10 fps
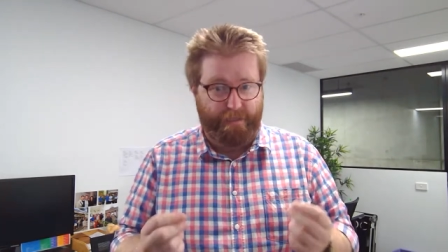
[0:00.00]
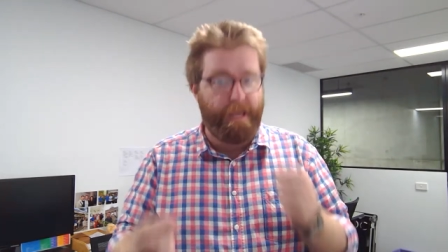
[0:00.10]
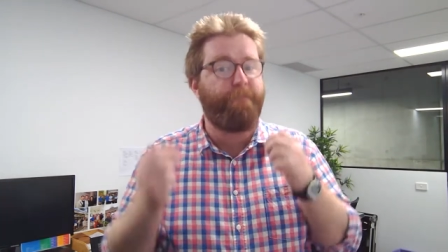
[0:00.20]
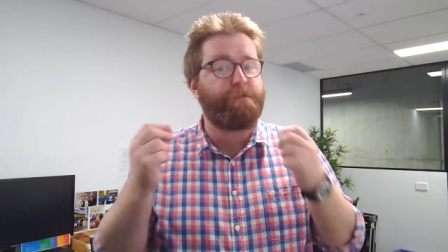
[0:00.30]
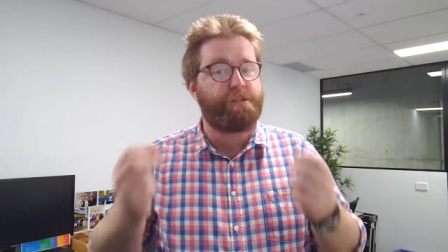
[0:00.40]
And
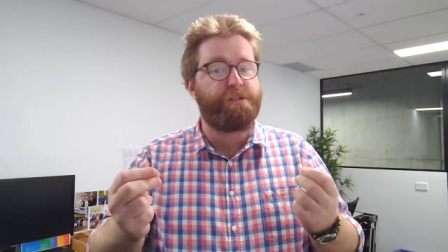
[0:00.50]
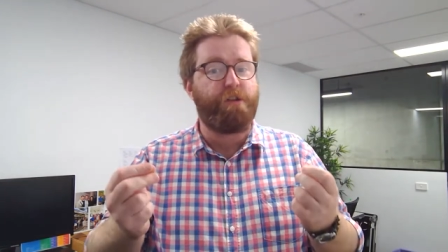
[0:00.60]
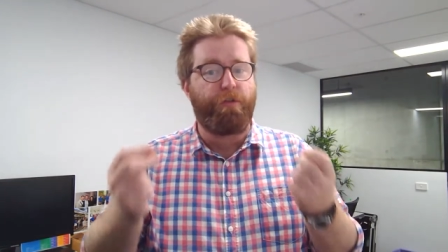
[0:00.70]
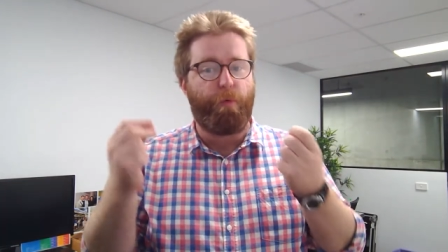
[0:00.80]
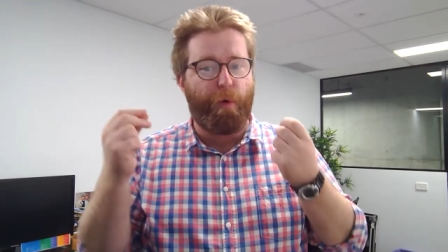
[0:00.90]
the emphasis is
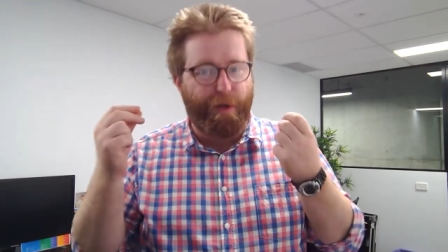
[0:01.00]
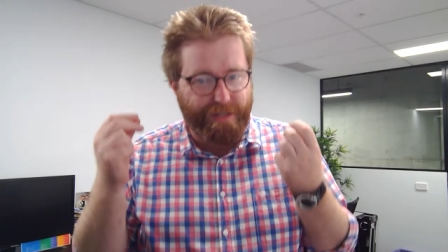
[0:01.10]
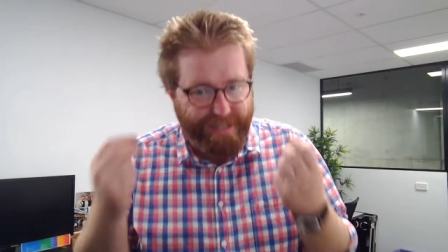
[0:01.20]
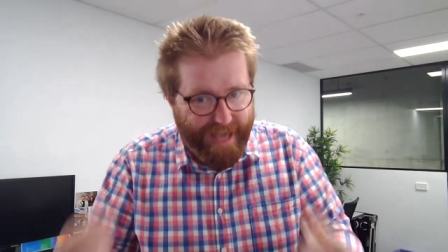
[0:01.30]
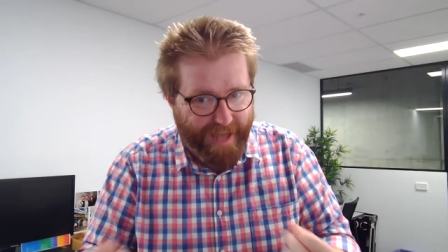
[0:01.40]
on the word
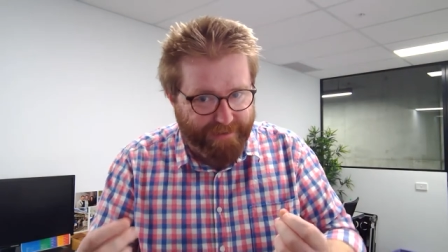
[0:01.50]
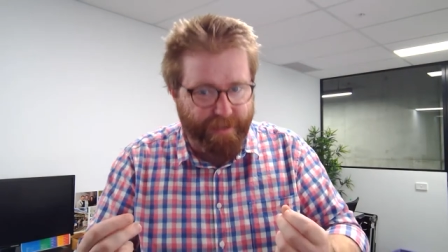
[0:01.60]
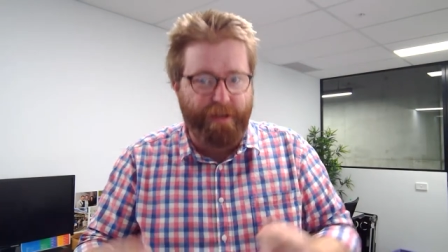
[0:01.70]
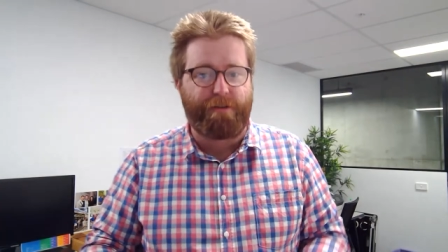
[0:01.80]
yet,